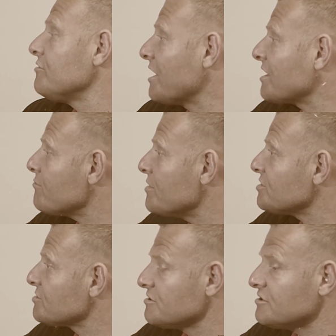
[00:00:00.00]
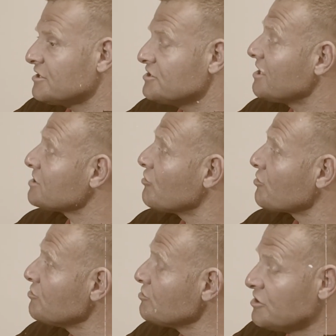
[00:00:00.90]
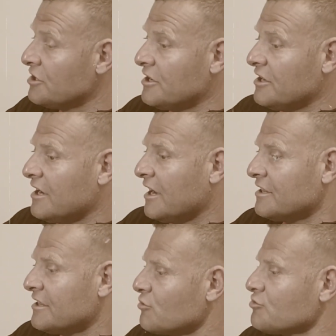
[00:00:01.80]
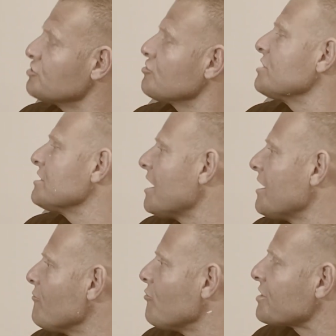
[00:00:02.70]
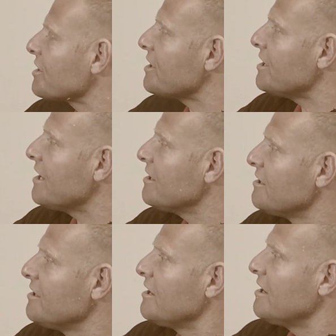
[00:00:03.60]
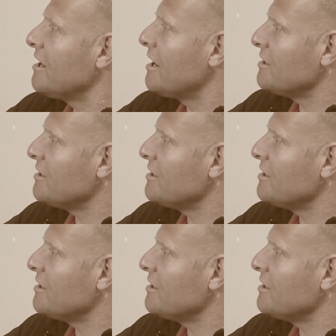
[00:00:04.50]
your own training pitch that is just for you. And in the two seasons that I am working here,